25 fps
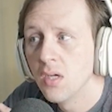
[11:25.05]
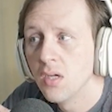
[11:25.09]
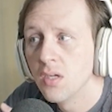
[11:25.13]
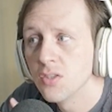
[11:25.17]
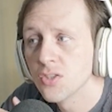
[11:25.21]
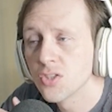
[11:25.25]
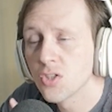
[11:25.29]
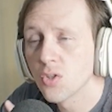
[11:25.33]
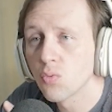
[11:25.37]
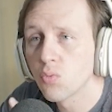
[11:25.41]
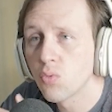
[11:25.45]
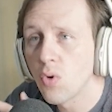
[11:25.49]

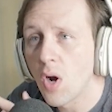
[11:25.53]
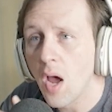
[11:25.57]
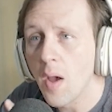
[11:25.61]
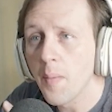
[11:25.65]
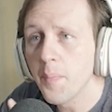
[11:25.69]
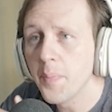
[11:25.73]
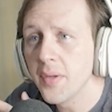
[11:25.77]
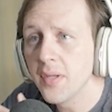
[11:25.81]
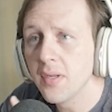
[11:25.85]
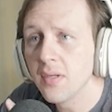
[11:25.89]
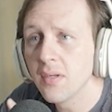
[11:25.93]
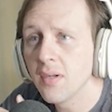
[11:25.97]
So
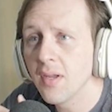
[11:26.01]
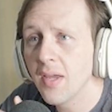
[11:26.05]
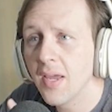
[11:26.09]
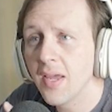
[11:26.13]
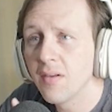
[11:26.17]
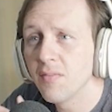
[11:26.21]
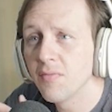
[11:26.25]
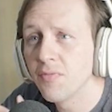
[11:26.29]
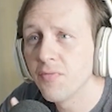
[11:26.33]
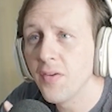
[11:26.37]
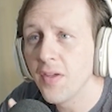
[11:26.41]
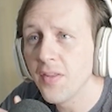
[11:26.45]
Robin
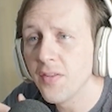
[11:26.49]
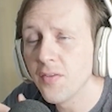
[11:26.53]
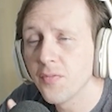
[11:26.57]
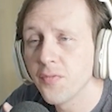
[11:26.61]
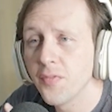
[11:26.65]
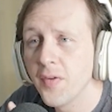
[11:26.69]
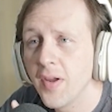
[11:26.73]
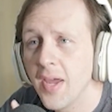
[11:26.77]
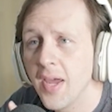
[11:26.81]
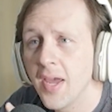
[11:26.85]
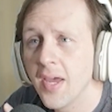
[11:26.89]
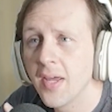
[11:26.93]
and
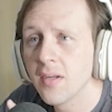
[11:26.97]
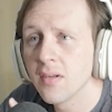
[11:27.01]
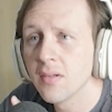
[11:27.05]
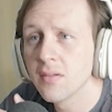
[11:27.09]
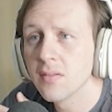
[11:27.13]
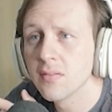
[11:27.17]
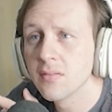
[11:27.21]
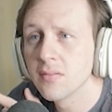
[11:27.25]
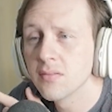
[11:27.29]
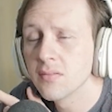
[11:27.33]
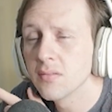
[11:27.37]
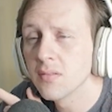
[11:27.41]
Featherfan,
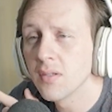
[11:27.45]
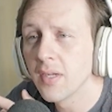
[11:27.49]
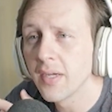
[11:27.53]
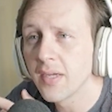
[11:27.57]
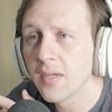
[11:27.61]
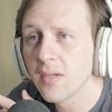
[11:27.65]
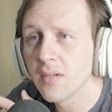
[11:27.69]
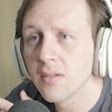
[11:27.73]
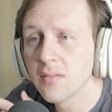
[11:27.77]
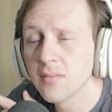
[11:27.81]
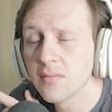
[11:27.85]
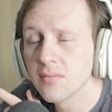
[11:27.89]

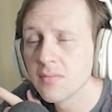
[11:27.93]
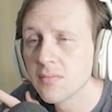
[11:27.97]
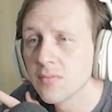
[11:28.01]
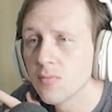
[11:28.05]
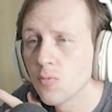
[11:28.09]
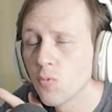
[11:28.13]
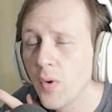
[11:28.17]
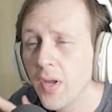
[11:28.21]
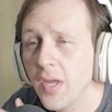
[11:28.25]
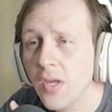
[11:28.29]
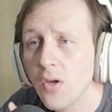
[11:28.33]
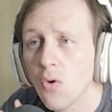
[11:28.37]
like
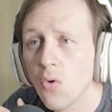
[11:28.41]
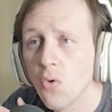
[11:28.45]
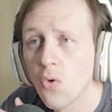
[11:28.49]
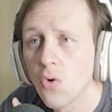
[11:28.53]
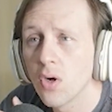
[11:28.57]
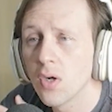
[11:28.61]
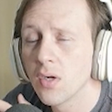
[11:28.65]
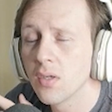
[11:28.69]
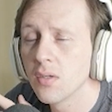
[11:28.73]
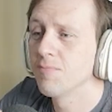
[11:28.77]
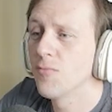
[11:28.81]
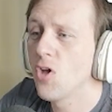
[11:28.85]

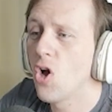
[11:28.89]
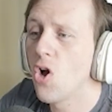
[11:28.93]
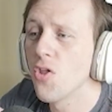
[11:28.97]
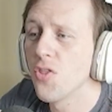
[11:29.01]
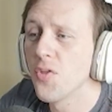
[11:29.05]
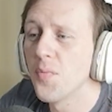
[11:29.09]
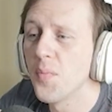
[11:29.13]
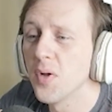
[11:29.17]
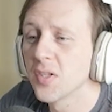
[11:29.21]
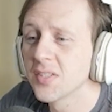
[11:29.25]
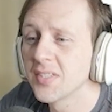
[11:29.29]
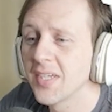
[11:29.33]
Winghorn, all the
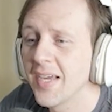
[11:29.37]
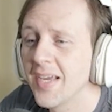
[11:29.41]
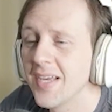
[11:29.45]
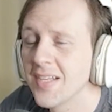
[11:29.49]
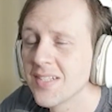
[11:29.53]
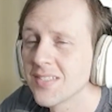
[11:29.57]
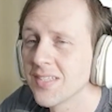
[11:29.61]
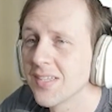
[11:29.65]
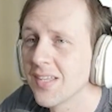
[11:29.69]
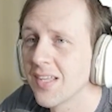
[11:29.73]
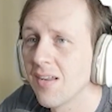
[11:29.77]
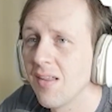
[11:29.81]

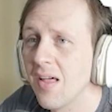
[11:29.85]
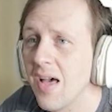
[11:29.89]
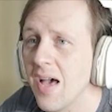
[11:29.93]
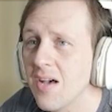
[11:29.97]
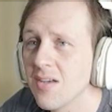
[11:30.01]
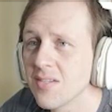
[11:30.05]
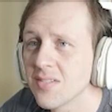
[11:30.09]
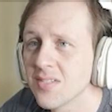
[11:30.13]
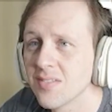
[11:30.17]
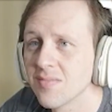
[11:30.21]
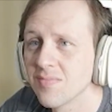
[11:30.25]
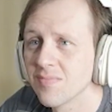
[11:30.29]
multi-hits, little
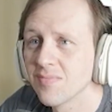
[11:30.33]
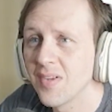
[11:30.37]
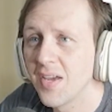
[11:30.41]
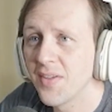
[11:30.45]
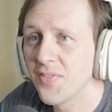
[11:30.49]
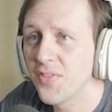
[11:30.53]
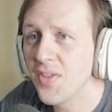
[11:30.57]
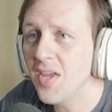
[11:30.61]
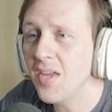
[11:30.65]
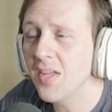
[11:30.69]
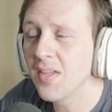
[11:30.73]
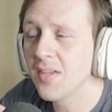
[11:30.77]
owls, I
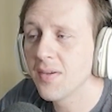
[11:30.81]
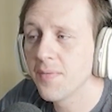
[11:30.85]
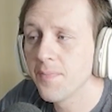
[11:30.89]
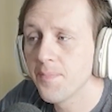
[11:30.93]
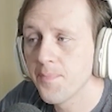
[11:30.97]
think